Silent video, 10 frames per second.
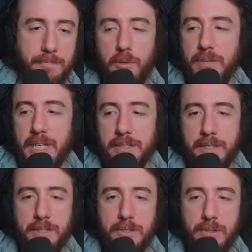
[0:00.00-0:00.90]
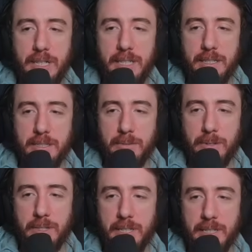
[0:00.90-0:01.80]
Moving down to the tree, this is
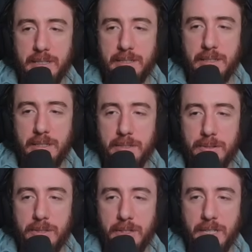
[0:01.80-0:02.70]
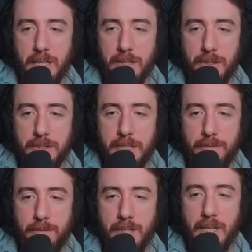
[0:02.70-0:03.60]
where things do start to get a little
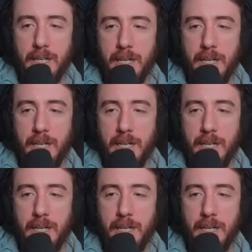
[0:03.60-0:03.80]
different.